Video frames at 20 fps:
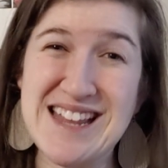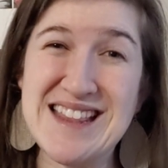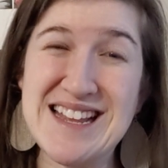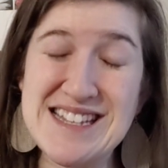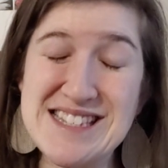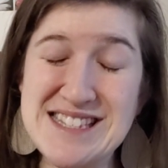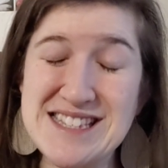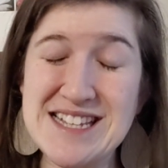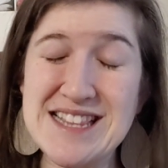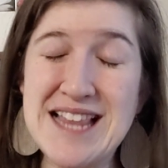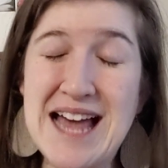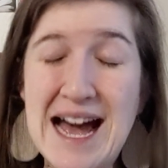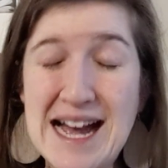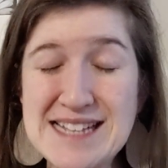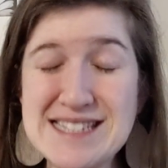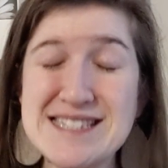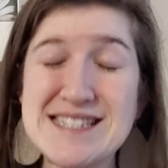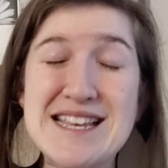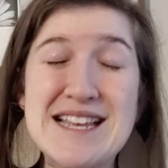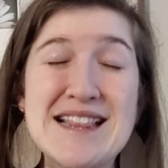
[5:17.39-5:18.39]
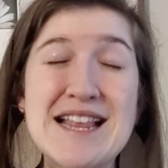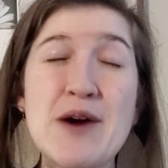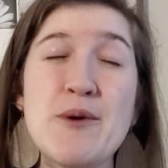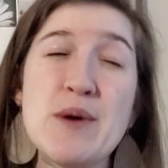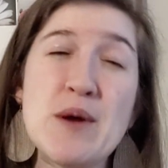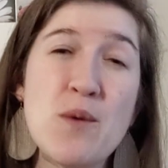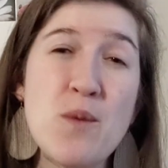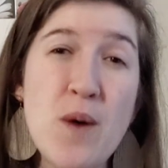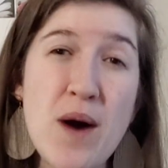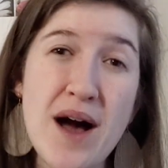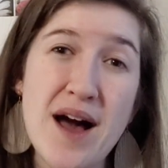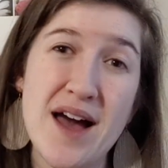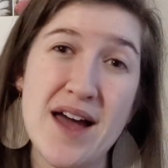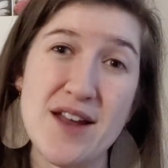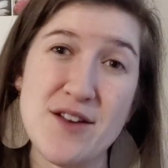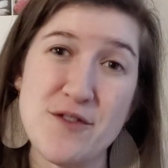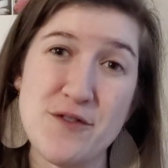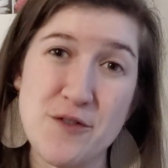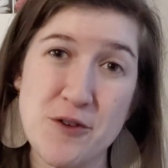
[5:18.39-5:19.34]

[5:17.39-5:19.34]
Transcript: And that's the last thing that we want